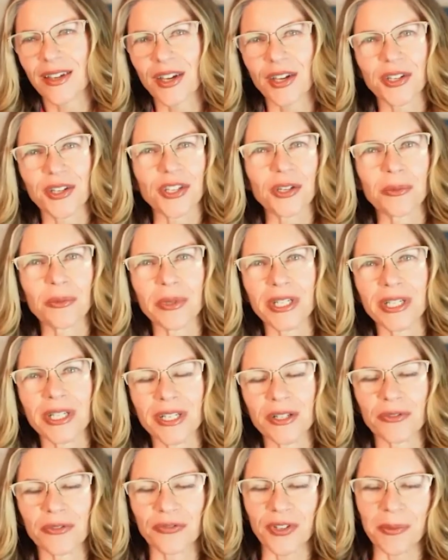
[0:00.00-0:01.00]
human
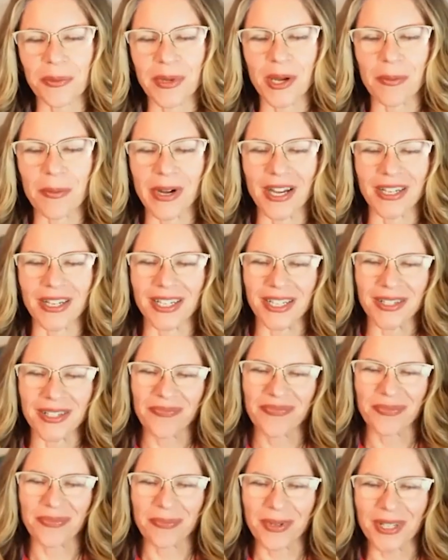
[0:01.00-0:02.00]
in a female
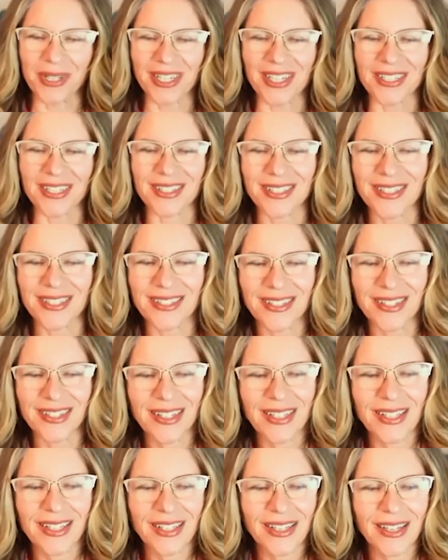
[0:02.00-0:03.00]
body, because
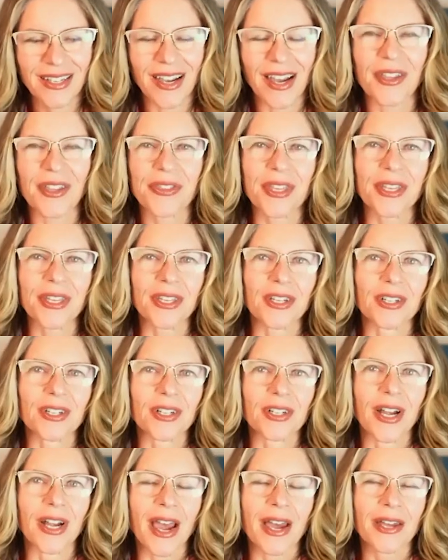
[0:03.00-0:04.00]
I think
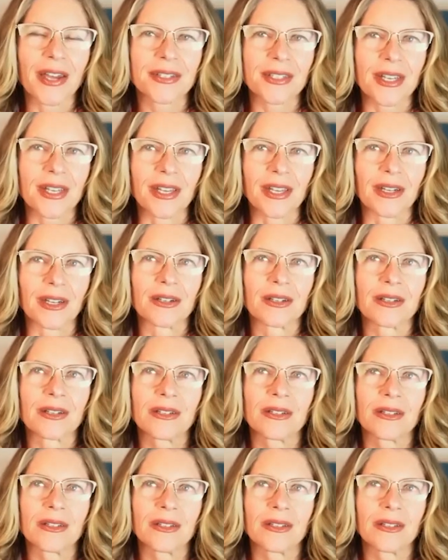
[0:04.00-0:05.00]
you're
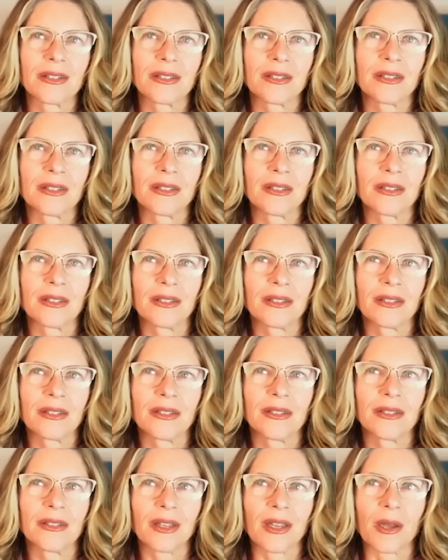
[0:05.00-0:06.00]
asking
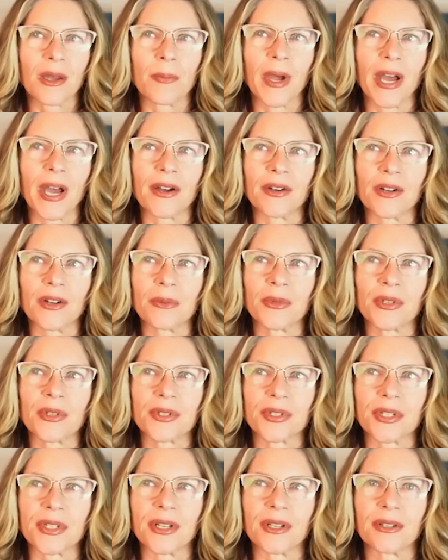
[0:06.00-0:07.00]
about
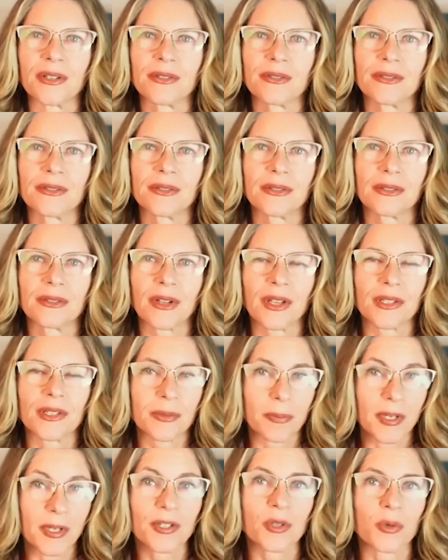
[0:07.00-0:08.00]
almost a
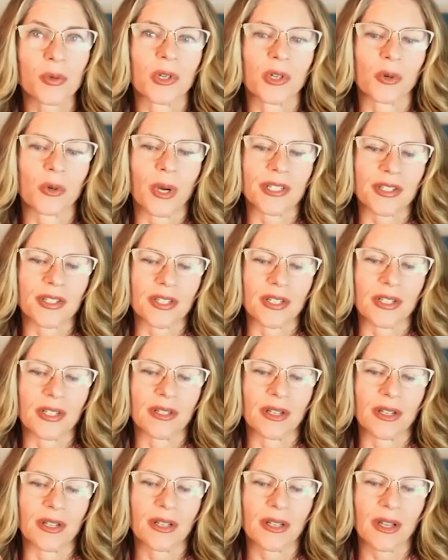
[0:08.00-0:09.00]
spiritual
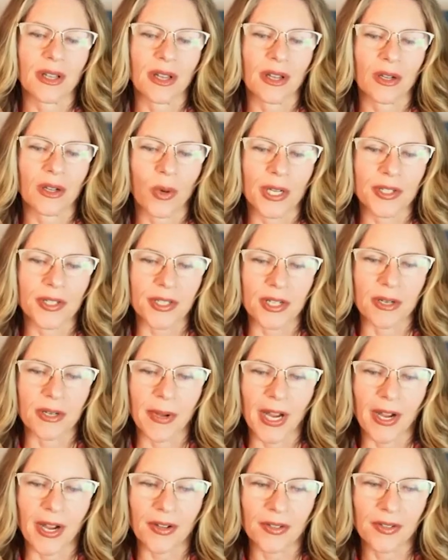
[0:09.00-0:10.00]
question, a question
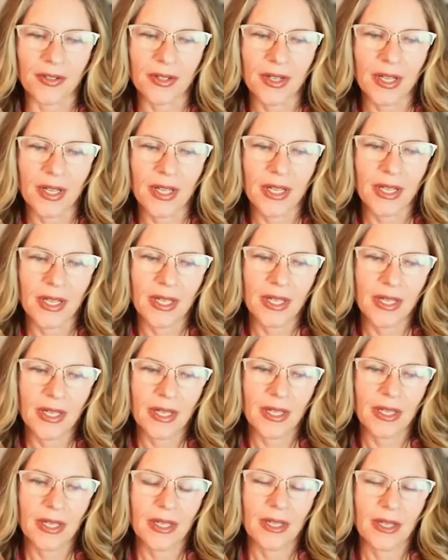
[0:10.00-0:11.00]
about,
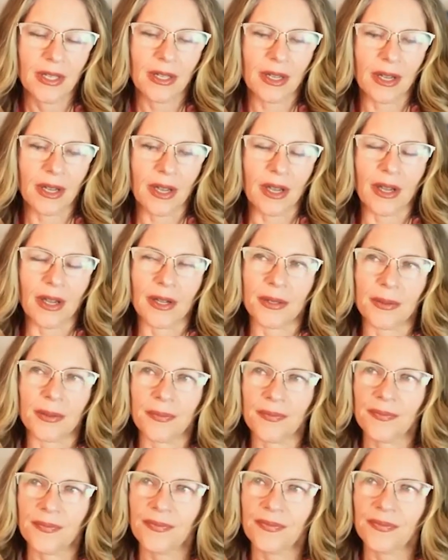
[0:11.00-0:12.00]

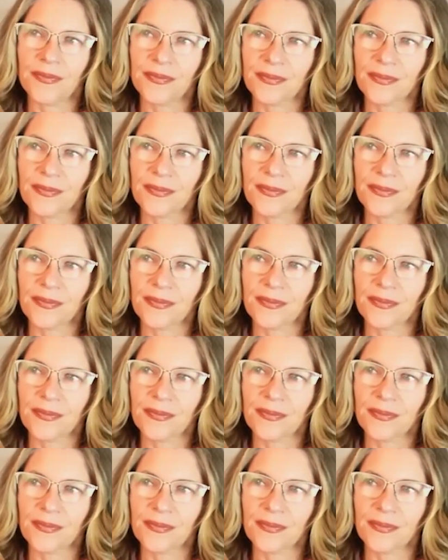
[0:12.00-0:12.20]
I